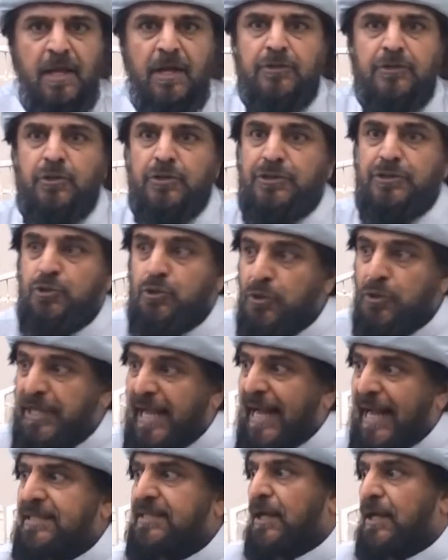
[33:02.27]
So to
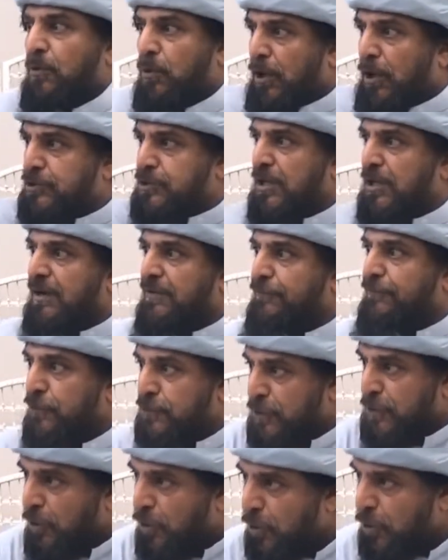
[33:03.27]
get the water for
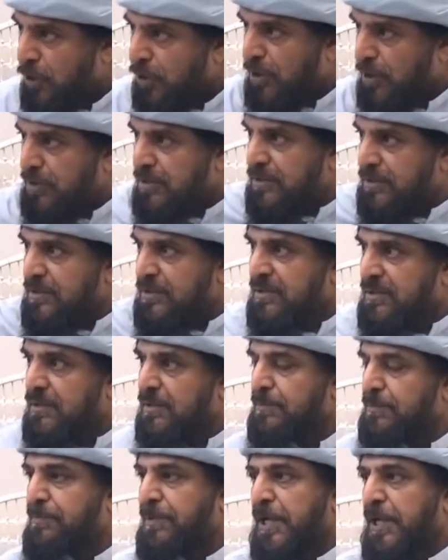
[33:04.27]
the whole
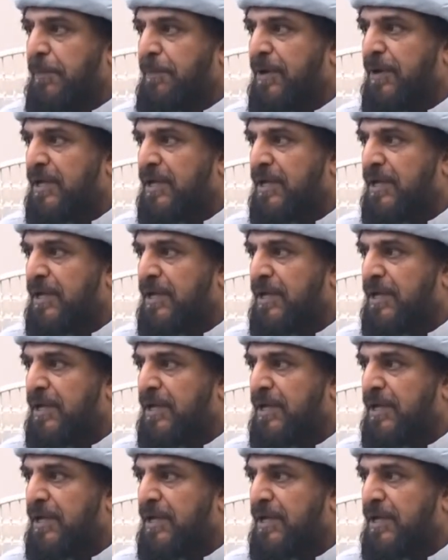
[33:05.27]
people